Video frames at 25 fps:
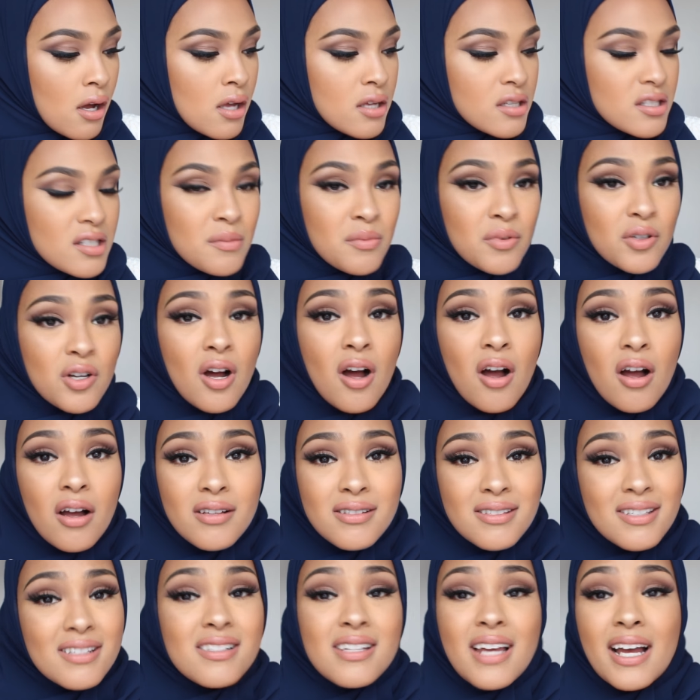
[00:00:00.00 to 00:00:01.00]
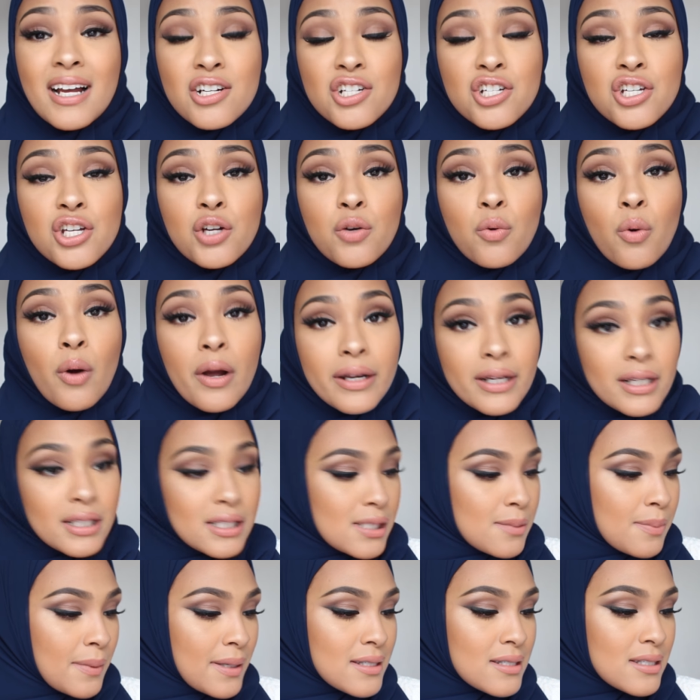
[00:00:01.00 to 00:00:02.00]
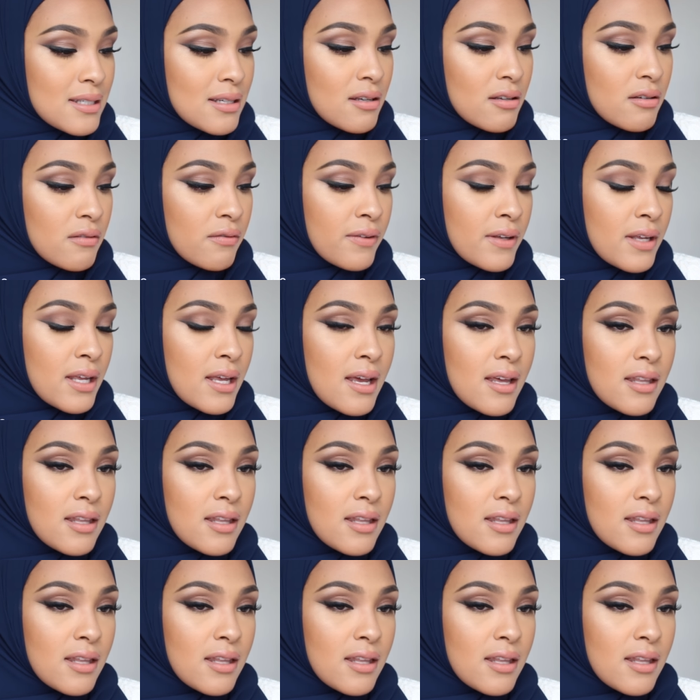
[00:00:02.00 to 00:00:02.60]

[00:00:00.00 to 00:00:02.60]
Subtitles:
Some cons, it's actually quite expensive.